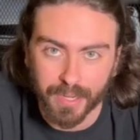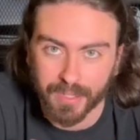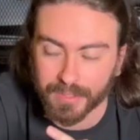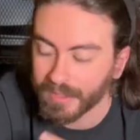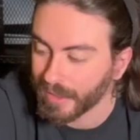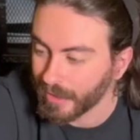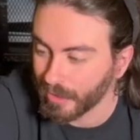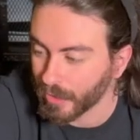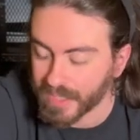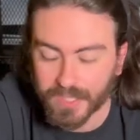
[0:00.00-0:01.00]
And
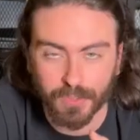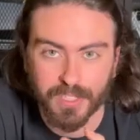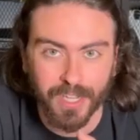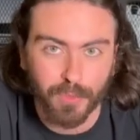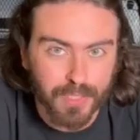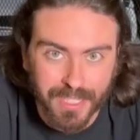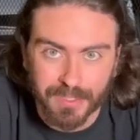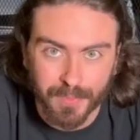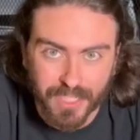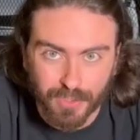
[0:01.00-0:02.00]
you can still decide to attack
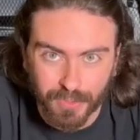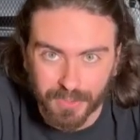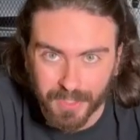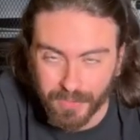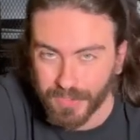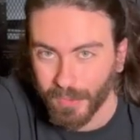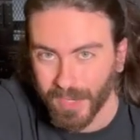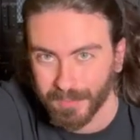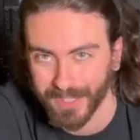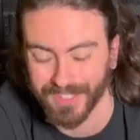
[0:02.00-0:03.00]
them next turn if you
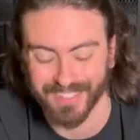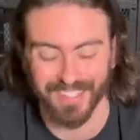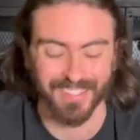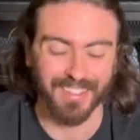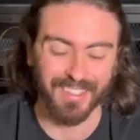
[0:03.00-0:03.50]
want to play like that.